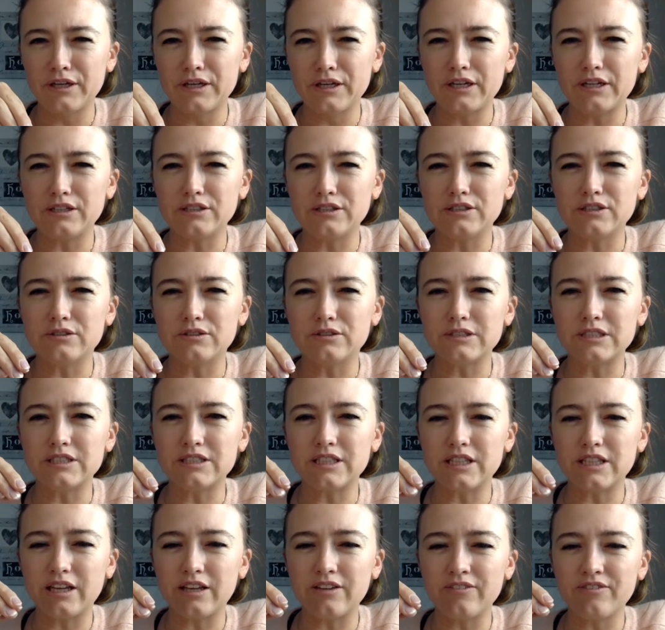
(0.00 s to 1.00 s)
Can you squeeze
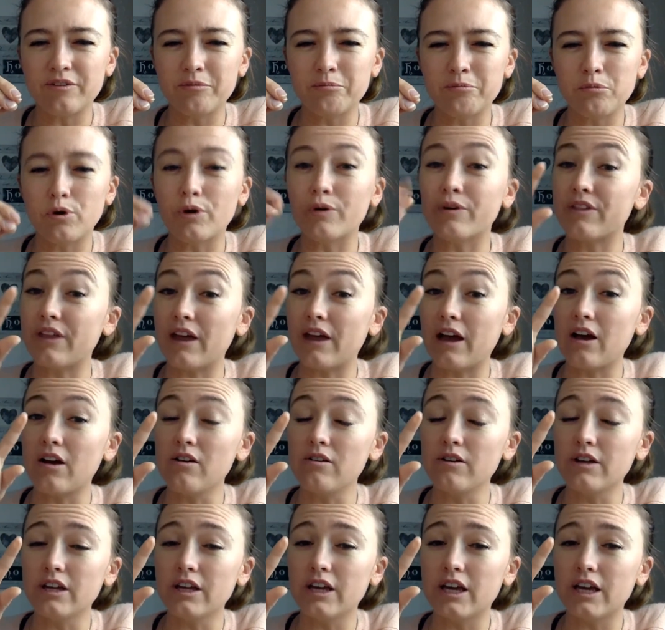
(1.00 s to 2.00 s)
even more
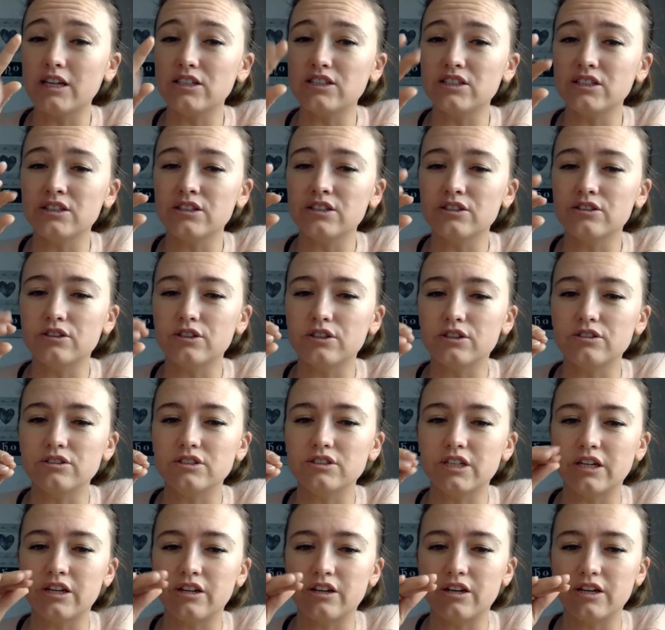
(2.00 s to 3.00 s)
without engaging the
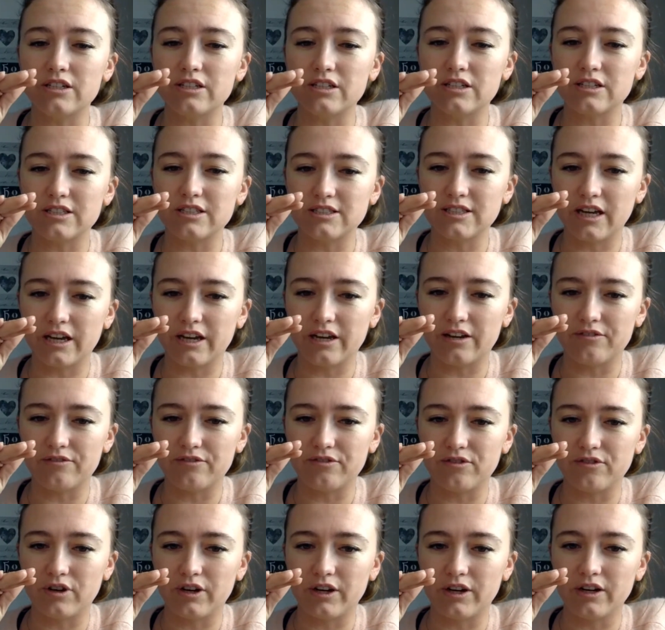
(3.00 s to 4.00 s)
glutes? Can you get to the second
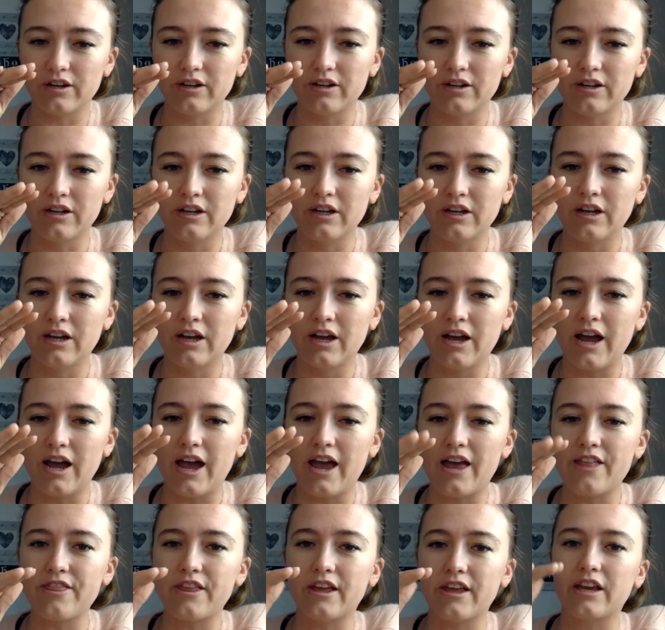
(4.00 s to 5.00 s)
floor?
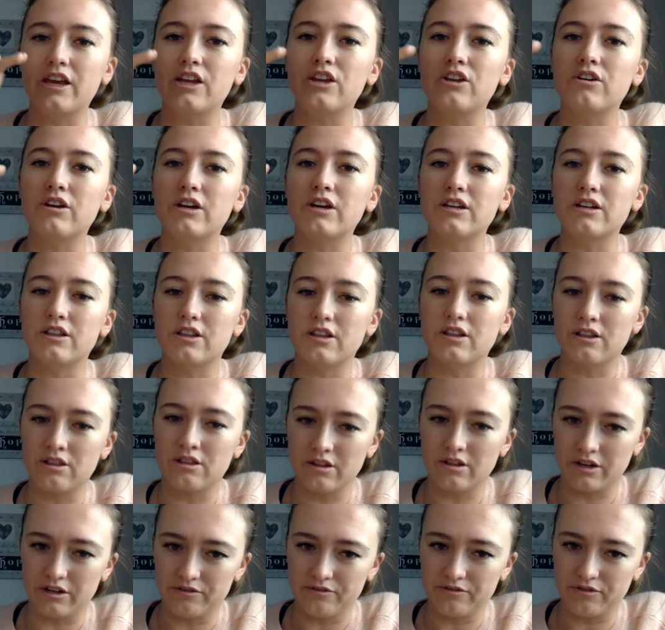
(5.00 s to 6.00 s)
And then can you get to the
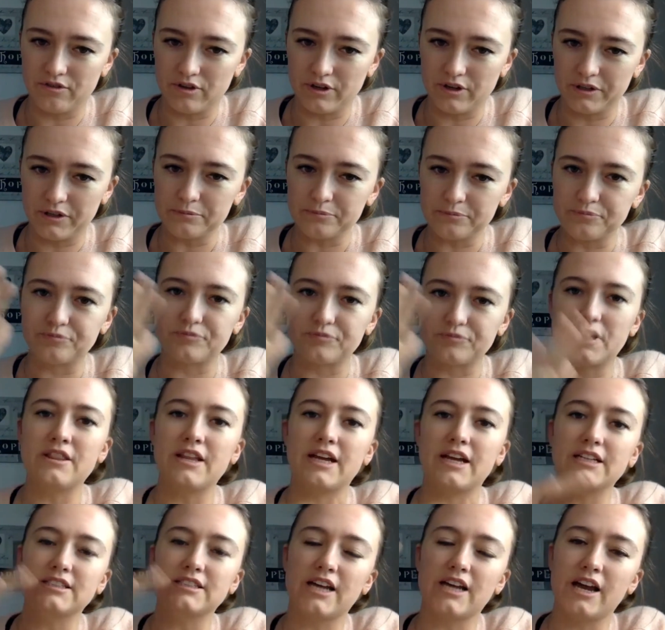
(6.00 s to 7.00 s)
third floor? And
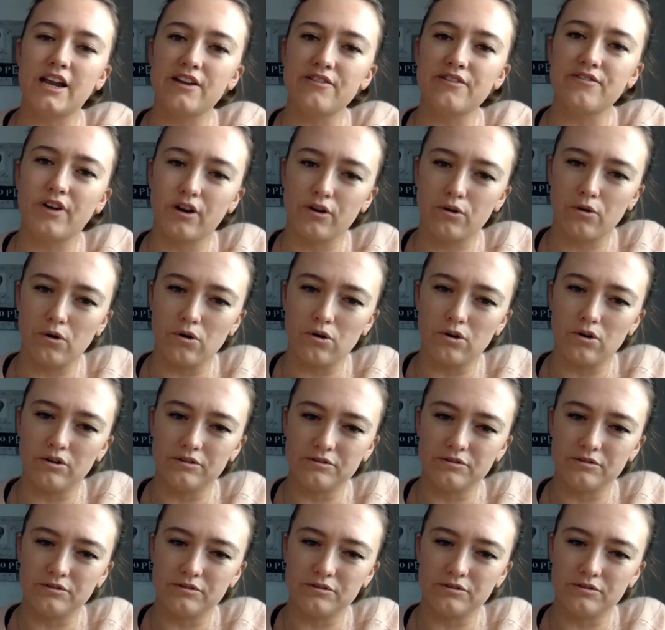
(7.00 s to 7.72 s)
that's kind of our goal.